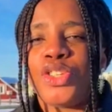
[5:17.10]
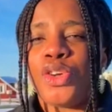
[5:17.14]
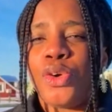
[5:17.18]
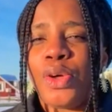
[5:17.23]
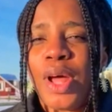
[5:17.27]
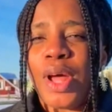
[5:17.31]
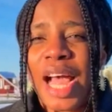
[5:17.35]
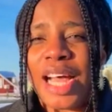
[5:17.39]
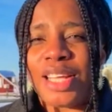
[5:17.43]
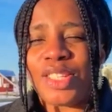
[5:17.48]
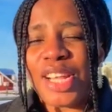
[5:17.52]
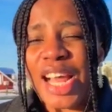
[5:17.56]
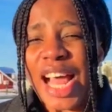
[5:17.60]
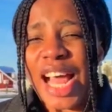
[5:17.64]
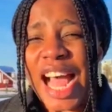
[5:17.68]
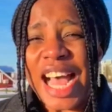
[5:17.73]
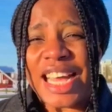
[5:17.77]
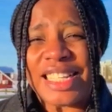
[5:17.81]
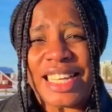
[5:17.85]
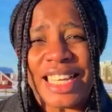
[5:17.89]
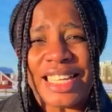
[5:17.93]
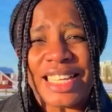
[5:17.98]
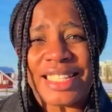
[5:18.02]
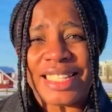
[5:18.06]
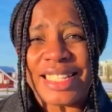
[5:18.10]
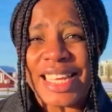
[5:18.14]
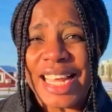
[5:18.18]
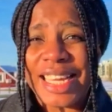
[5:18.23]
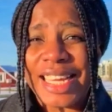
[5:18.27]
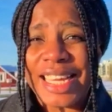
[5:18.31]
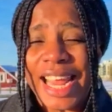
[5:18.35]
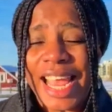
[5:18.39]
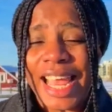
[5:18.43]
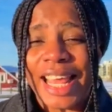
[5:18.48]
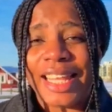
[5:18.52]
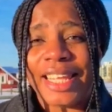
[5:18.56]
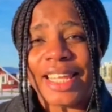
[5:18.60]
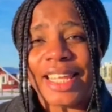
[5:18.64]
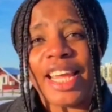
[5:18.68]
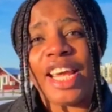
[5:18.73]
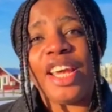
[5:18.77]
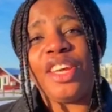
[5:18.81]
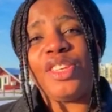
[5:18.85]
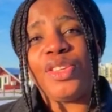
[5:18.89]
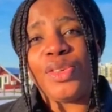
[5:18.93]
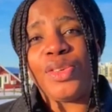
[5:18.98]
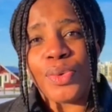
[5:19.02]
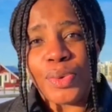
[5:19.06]
So as I said
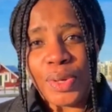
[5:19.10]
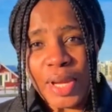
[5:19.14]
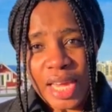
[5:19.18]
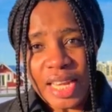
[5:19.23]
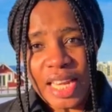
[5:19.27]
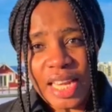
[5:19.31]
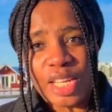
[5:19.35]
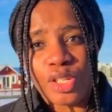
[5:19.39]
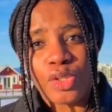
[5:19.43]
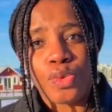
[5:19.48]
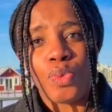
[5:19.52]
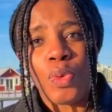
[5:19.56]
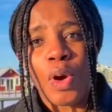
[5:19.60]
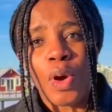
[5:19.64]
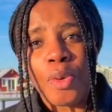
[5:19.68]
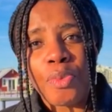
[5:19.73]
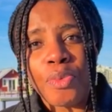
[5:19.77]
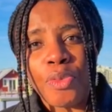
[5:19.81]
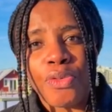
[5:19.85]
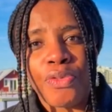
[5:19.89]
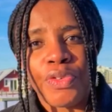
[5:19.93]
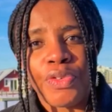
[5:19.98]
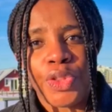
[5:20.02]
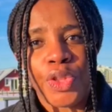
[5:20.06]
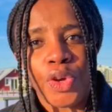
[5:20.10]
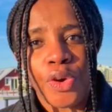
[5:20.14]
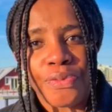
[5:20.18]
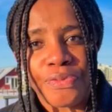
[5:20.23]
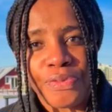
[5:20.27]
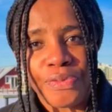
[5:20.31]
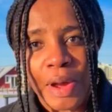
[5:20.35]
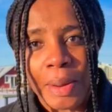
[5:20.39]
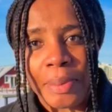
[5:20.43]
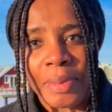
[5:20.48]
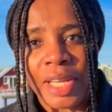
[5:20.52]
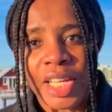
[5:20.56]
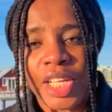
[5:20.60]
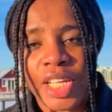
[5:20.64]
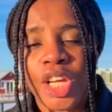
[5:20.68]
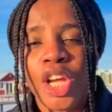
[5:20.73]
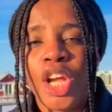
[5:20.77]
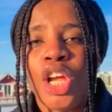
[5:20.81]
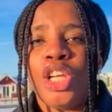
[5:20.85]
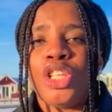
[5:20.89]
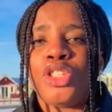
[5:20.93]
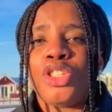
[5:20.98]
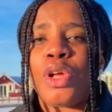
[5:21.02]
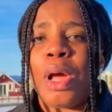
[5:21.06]
earlier, you can as well move with your family.
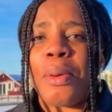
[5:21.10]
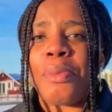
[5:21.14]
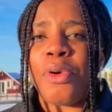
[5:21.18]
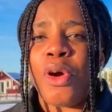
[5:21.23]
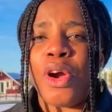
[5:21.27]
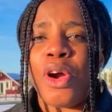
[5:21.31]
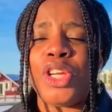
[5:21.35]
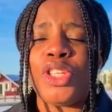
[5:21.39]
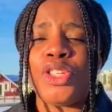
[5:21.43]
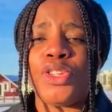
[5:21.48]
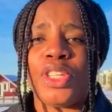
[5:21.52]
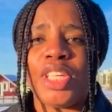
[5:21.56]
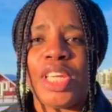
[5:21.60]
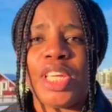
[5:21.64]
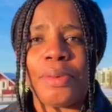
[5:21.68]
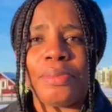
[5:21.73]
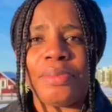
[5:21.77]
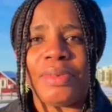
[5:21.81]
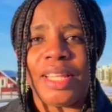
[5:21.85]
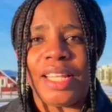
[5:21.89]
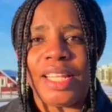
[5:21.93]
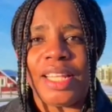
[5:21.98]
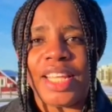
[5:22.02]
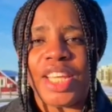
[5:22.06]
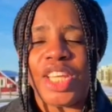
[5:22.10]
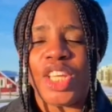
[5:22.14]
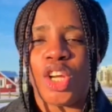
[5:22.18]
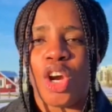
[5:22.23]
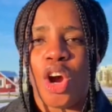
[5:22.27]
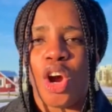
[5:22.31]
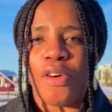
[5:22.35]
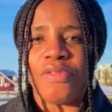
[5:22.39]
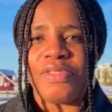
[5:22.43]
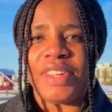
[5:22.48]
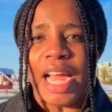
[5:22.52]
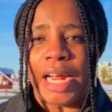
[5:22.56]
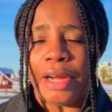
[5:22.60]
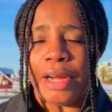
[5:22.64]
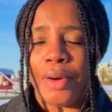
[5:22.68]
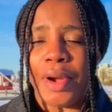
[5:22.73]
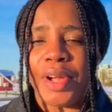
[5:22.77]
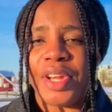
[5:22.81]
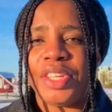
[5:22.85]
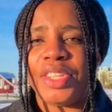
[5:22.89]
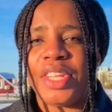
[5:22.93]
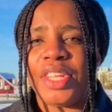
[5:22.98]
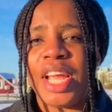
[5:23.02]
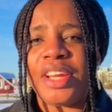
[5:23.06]
So I'm going to keep the link of the
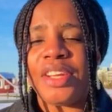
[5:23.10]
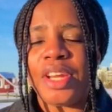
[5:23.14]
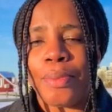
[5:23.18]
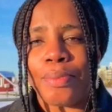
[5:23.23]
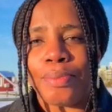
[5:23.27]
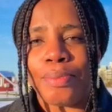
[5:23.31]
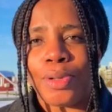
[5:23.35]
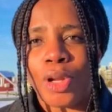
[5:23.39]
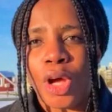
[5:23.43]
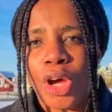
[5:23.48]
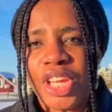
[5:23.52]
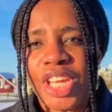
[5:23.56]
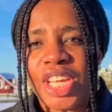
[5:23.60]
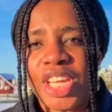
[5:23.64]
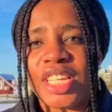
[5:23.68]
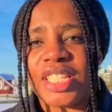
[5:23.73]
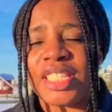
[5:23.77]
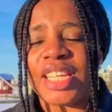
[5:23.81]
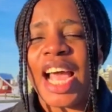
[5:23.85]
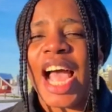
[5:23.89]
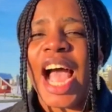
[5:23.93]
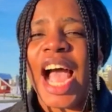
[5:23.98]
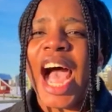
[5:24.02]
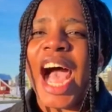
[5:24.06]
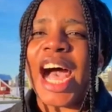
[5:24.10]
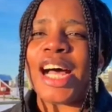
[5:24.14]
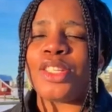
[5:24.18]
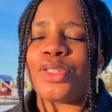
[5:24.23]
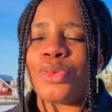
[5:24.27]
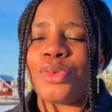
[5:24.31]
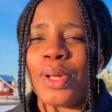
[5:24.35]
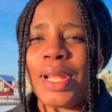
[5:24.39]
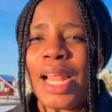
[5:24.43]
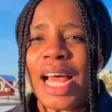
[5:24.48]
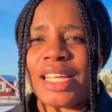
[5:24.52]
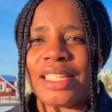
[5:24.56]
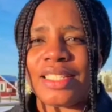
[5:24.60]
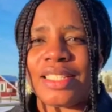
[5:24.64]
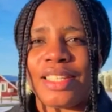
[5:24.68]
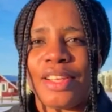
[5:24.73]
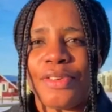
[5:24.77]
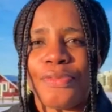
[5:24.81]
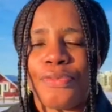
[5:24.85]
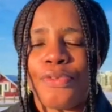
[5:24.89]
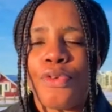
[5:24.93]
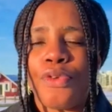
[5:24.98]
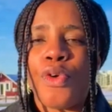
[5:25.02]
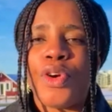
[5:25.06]
accredited employers as well as
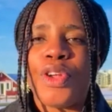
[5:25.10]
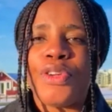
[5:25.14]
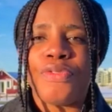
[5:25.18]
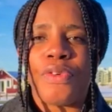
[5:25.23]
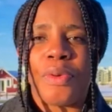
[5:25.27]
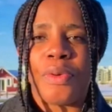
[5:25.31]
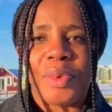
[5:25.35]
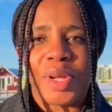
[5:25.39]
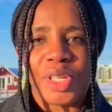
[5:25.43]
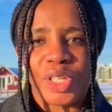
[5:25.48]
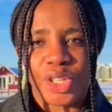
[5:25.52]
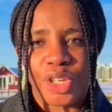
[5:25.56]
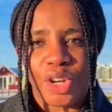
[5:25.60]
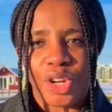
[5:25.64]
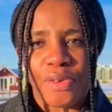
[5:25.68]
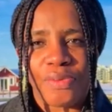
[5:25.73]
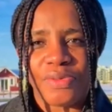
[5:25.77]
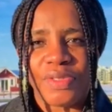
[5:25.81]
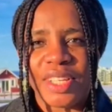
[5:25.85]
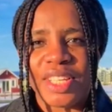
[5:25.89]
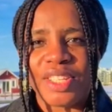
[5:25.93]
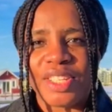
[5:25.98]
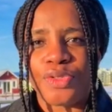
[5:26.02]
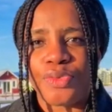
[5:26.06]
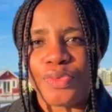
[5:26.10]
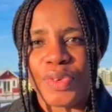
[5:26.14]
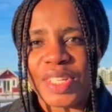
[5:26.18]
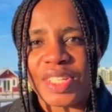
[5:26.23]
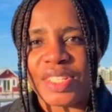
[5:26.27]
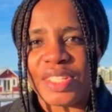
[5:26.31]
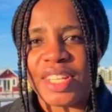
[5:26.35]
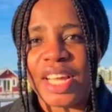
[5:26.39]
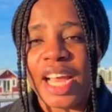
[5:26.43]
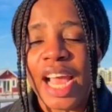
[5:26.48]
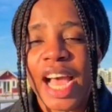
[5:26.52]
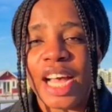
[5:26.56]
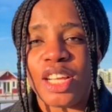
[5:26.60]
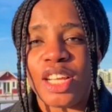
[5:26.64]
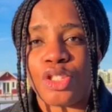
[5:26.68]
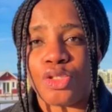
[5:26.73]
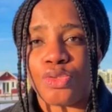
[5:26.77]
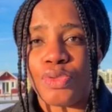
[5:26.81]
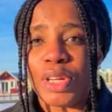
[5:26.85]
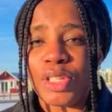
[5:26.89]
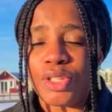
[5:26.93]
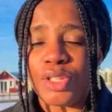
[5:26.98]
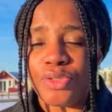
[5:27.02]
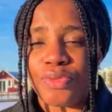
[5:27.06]
the full information of this
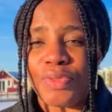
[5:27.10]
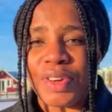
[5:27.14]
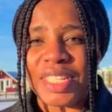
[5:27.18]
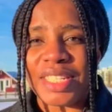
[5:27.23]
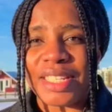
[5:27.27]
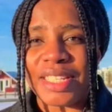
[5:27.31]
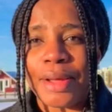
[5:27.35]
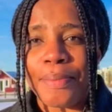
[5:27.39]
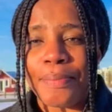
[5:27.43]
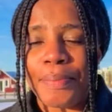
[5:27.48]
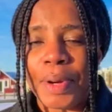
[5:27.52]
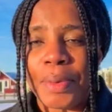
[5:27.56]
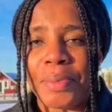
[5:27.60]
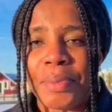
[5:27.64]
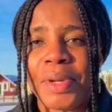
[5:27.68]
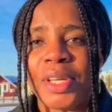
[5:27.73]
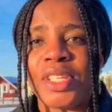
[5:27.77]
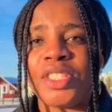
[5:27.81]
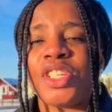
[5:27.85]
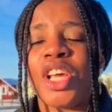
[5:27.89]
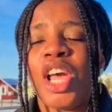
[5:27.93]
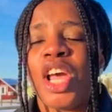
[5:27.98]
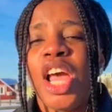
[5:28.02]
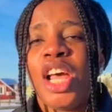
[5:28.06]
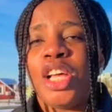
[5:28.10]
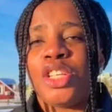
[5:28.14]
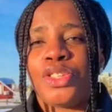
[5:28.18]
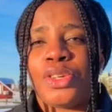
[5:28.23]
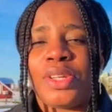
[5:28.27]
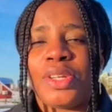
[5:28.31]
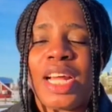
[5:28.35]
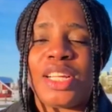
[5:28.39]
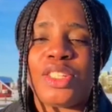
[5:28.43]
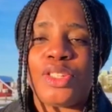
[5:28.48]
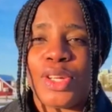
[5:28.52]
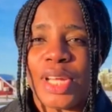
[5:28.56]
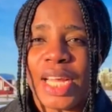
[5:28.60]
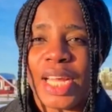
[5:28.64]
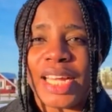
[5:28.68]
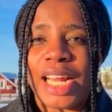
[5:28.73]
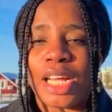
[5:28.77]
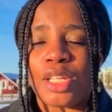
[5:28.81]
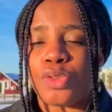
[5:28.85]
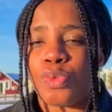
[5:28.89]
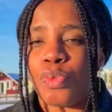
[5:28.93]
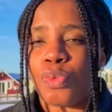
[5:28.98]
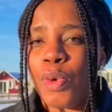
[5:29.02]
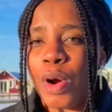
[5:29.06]
straight resident permit, so that you can
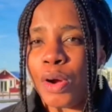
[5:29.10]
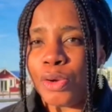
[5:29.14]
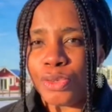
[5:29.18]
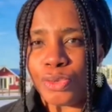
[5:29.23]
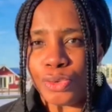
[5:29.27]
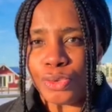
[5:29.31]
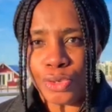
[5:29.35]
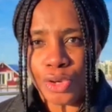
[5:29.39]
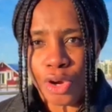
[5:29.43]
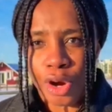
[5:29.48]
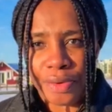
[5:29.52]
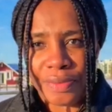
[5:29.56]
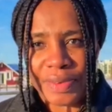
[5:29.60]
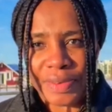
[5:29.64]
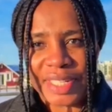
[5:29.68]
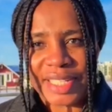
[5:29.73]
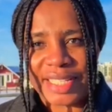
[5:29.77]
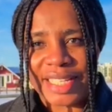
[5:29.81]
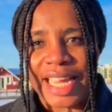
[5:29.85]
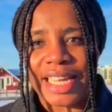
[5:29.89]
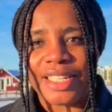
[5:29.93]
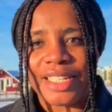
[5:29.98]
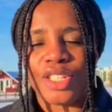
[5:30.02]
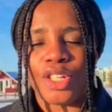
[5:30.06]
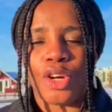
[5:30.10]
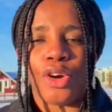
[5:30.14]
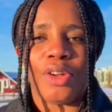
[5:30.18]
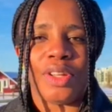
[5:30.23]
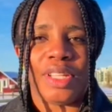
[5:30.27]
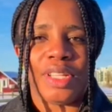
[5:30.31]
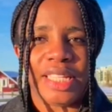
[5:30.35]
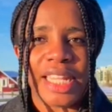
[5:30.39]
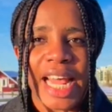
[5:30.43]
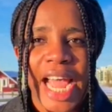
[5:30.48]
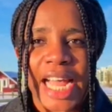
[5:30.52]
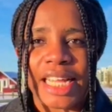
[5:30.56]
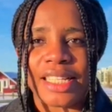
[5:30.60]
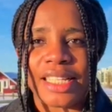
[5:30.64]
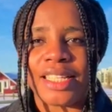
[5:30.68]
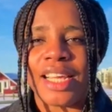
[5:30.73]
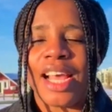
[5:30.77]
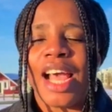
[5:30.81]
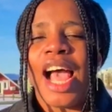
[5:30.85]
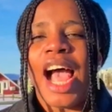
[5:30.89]
as well do your research on that.